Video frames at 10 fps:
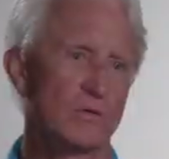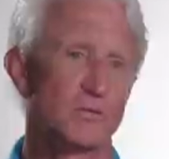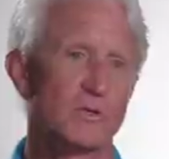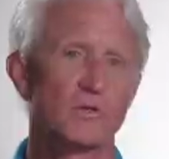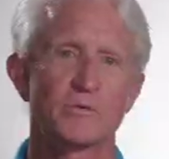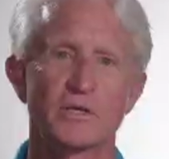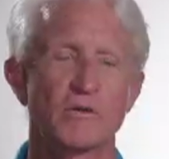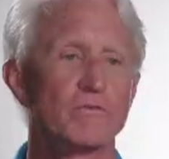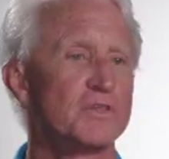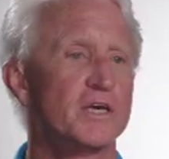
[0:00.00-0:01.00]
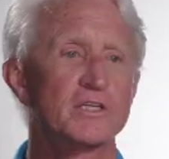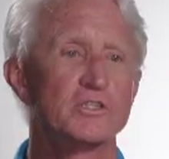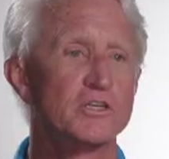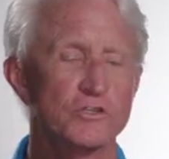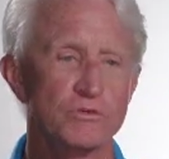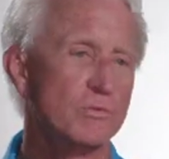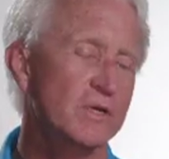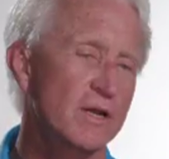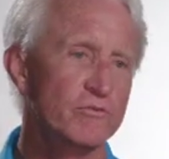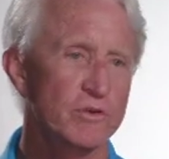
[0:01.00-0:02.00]
we don't get over the condition,
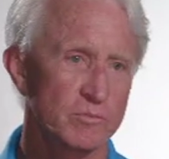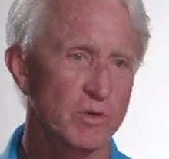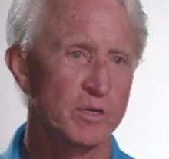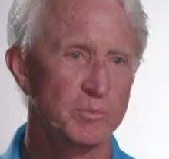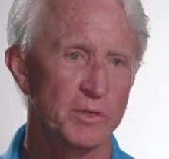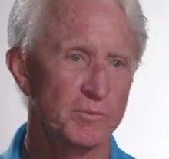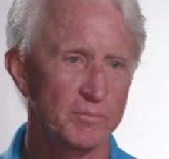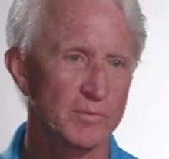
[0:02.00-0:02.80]
whatever it might be.